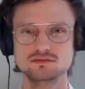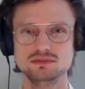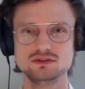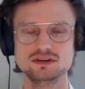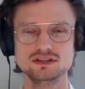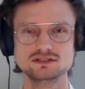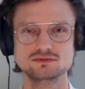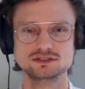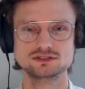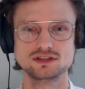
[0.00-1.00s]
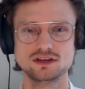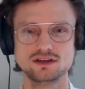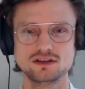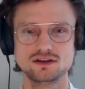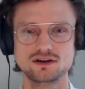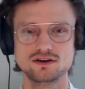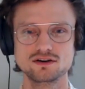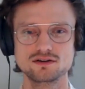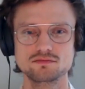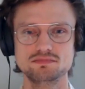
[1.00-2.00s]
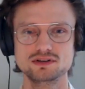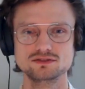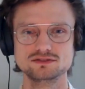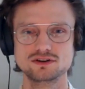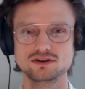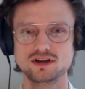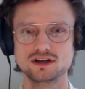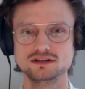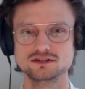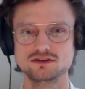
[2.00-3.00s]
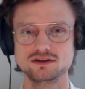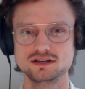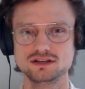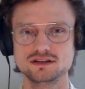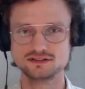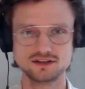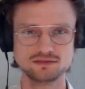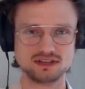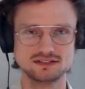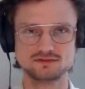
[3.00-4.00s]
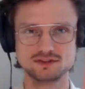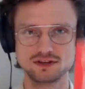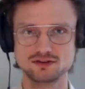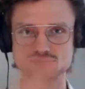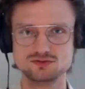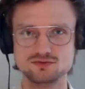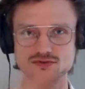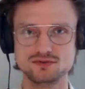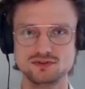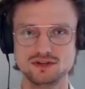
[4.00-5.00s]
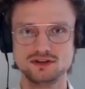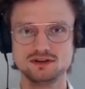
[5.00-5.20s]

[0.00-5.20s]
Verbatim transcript: communities in which they are built are not integrated. Some kids have to go to school